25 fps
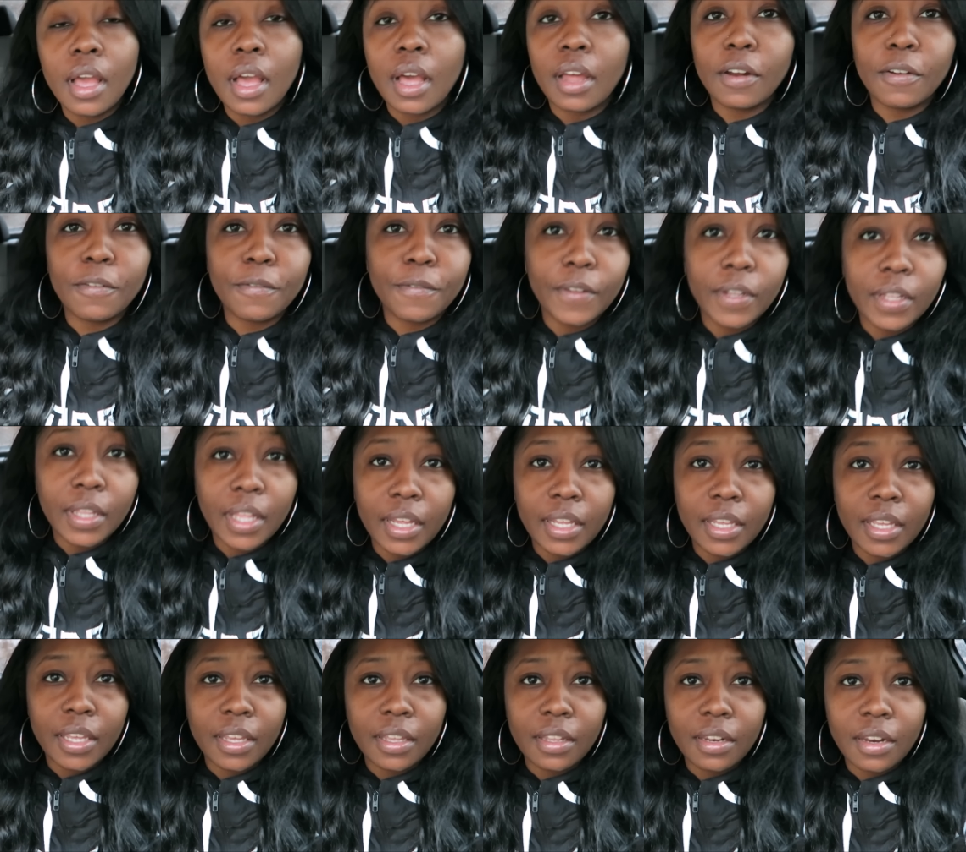I don't feel
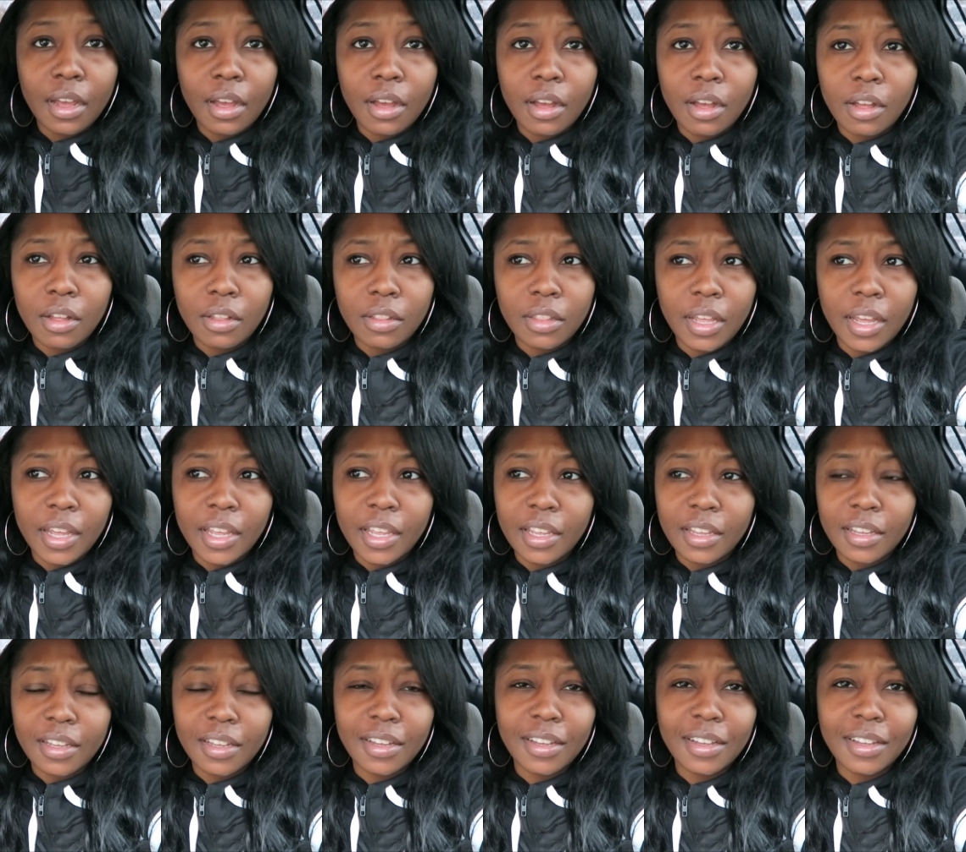like getting all
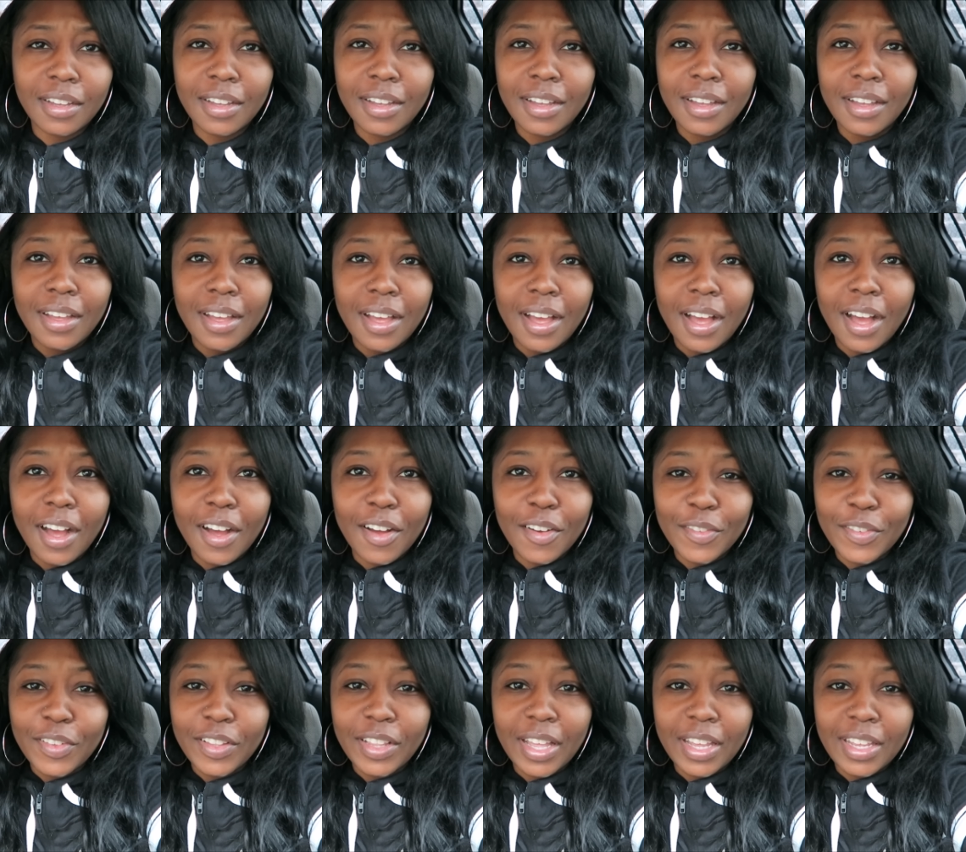like, I
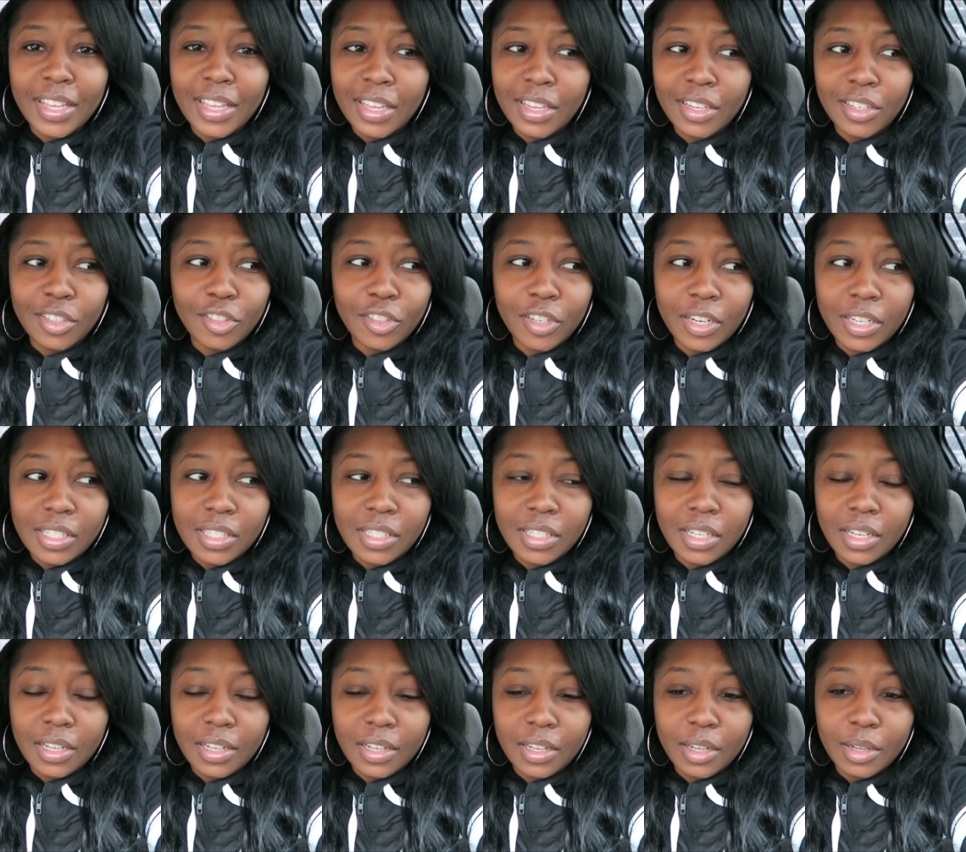don't feel like getting
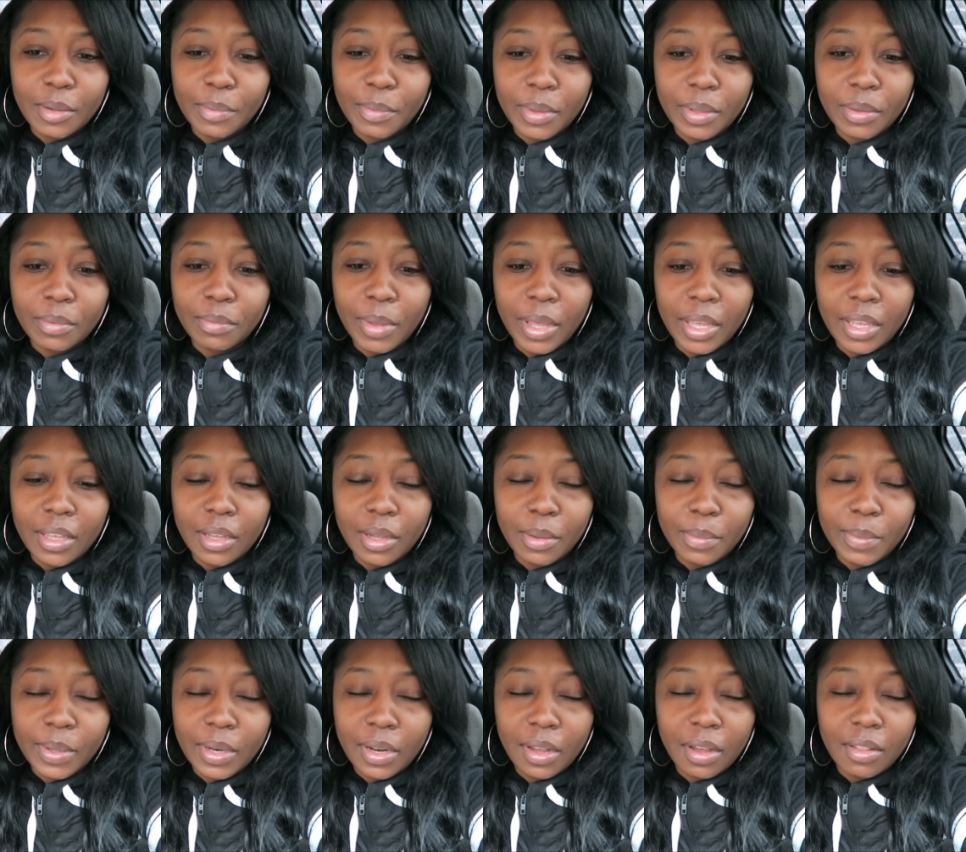dressed up and
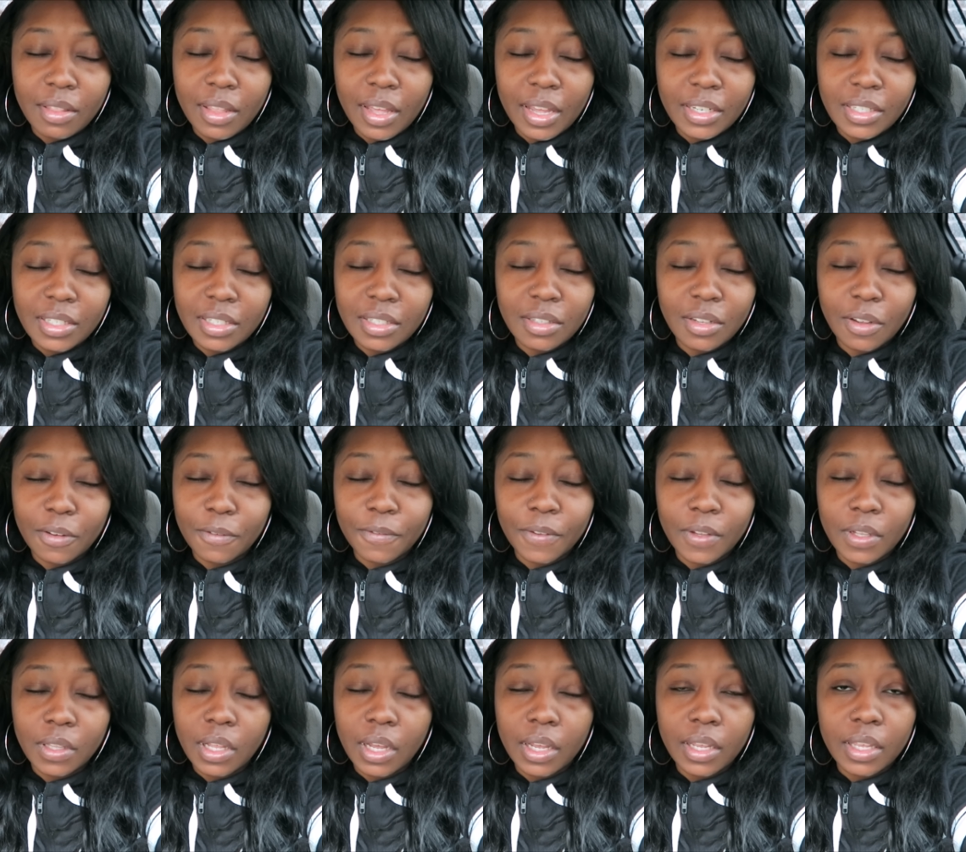makeup and all that. I just don't
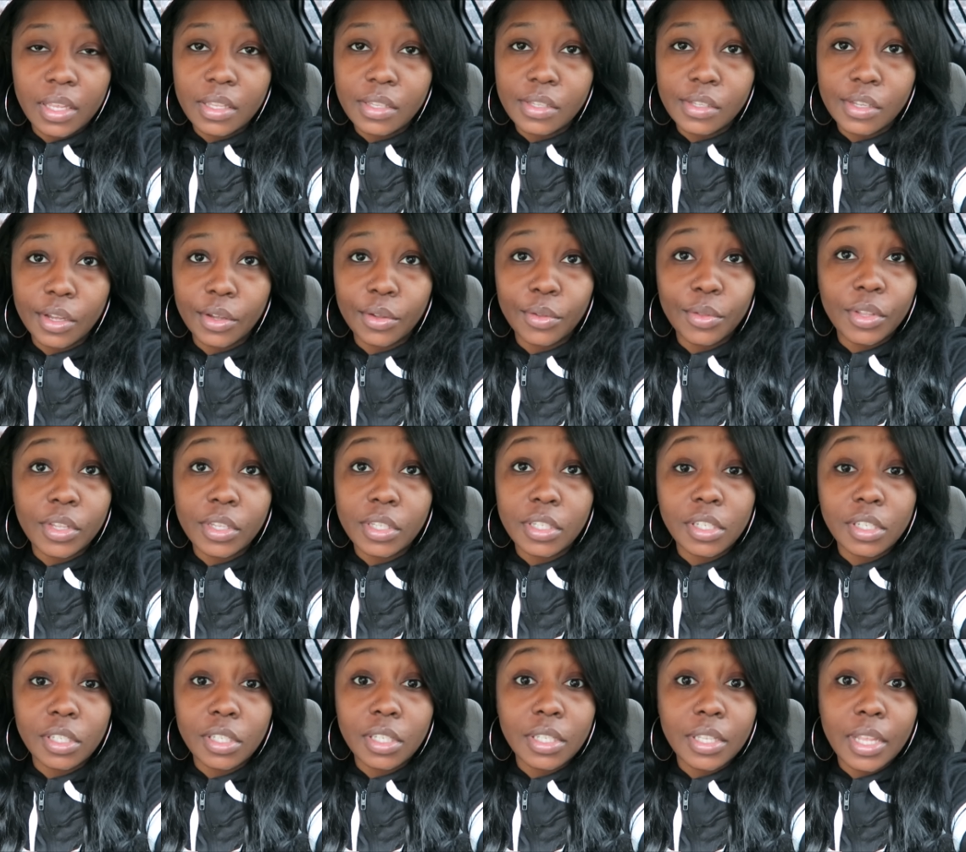feel like it. So
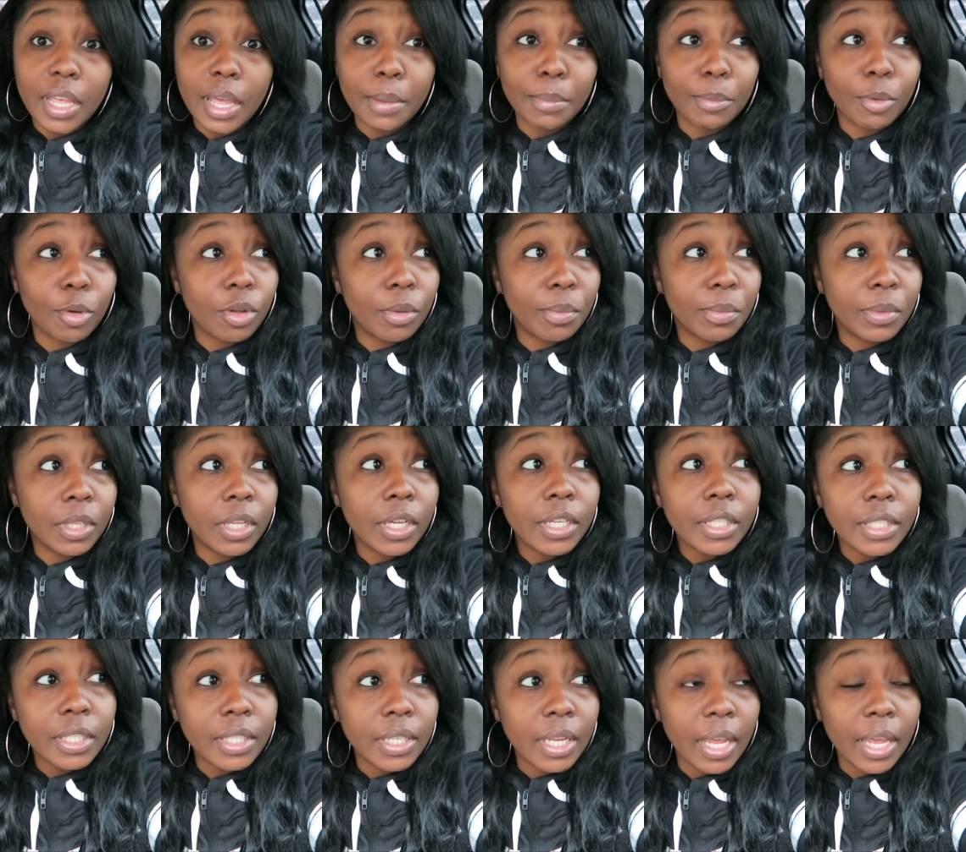this is just how I'm going to
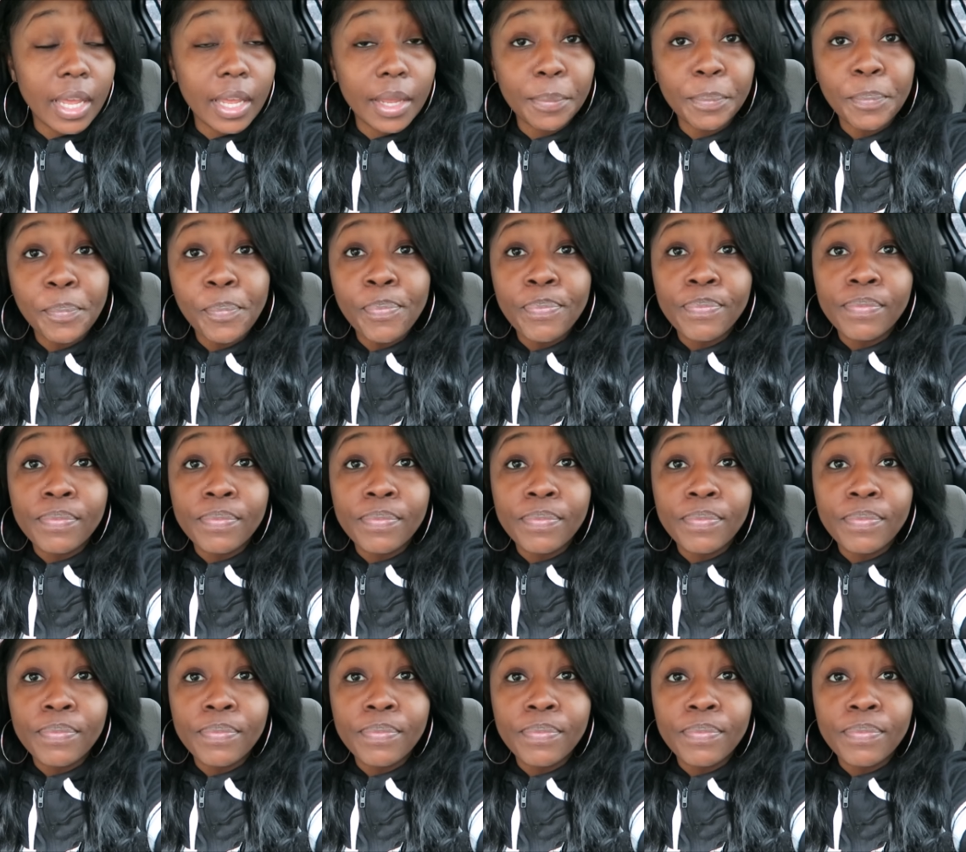look today.